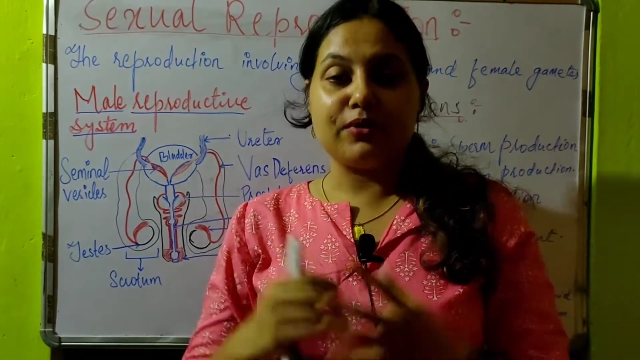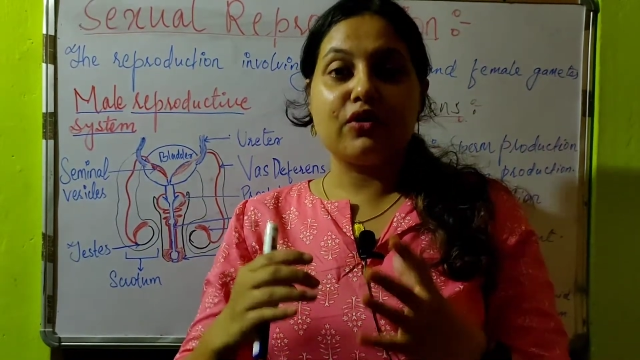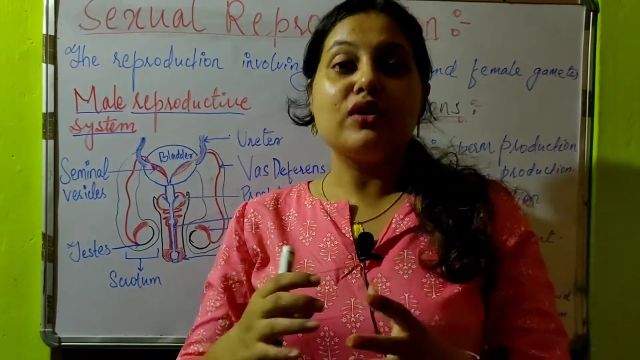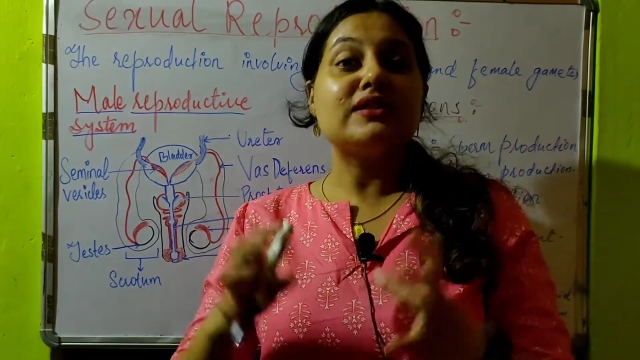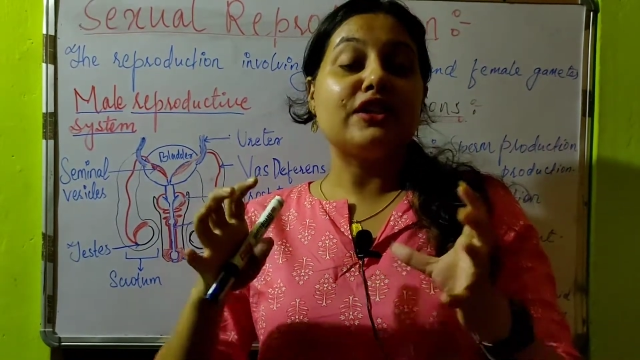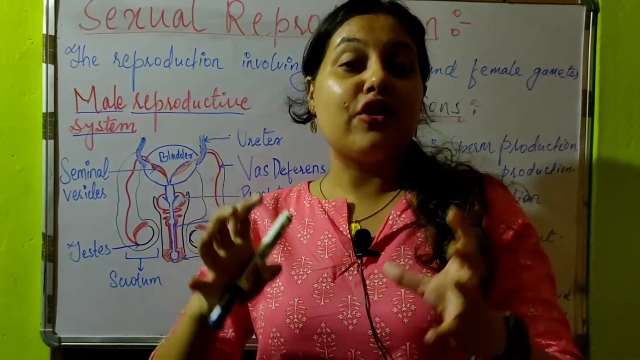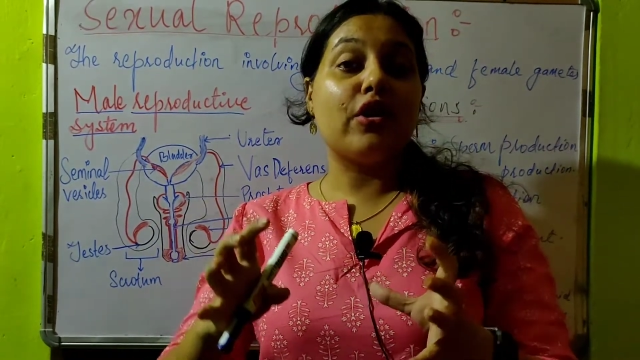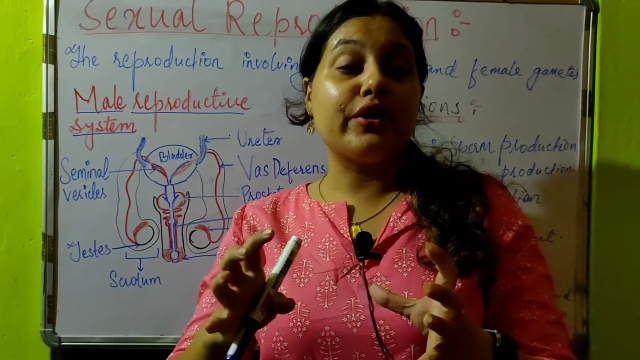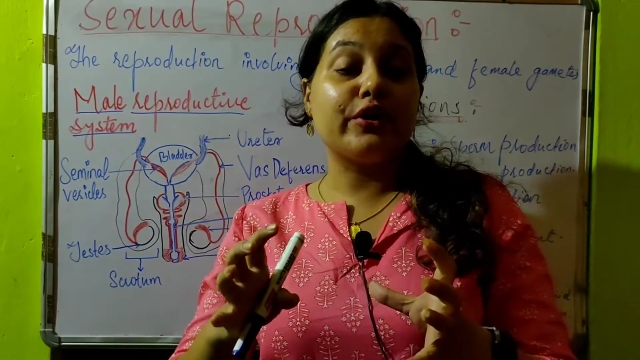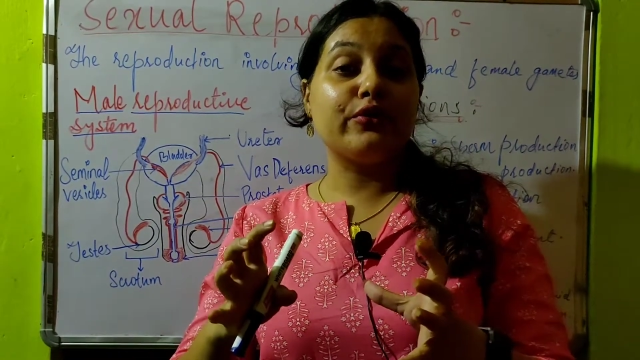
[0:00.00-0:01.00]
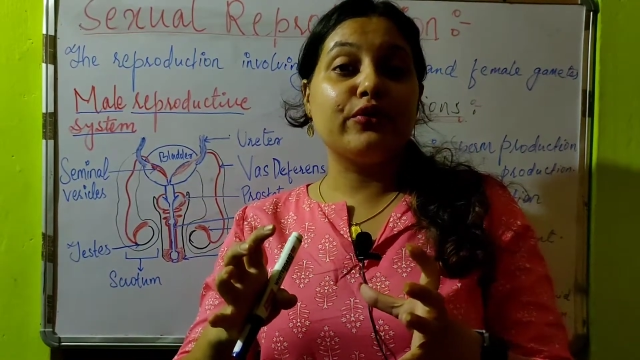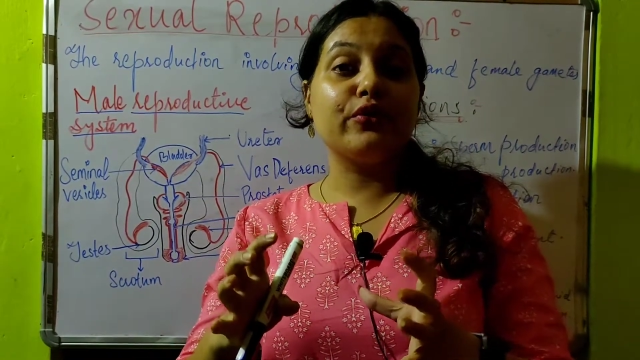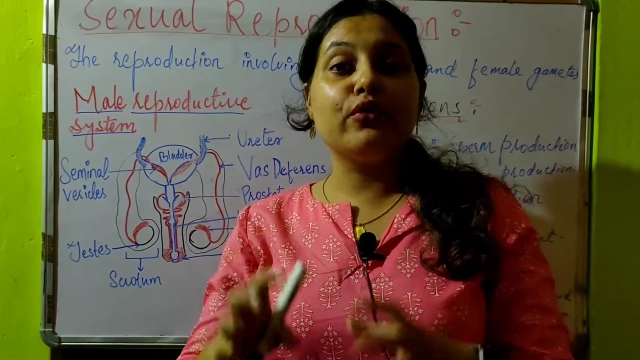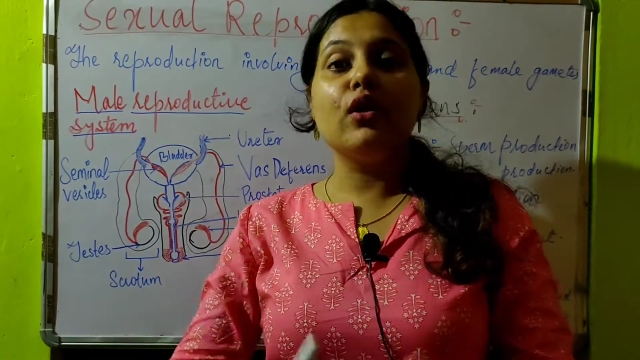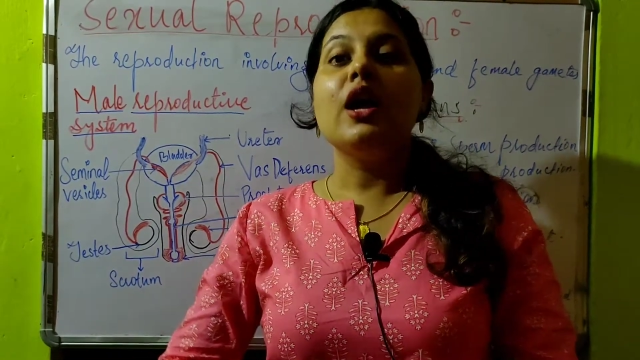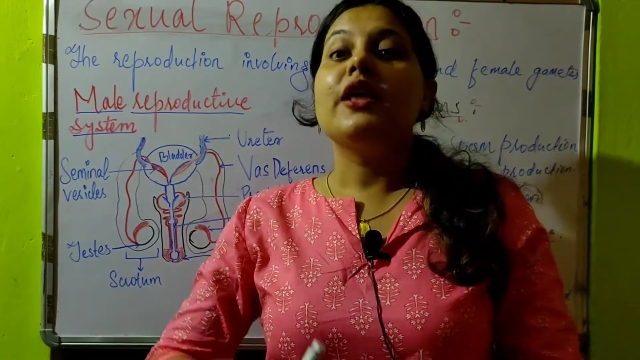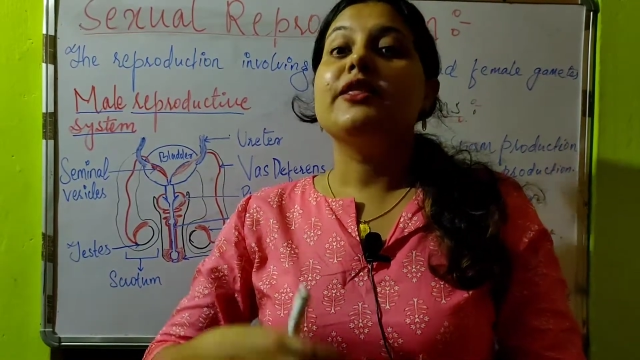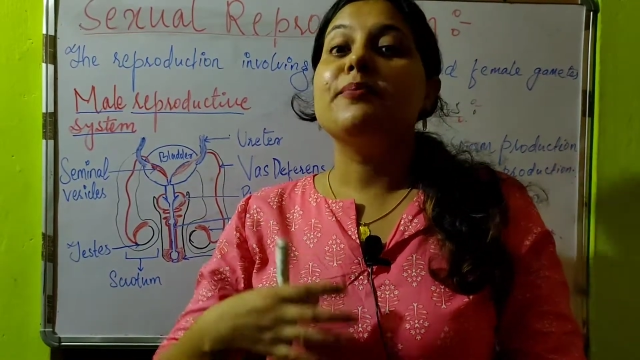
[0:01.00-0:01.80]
because in order to know the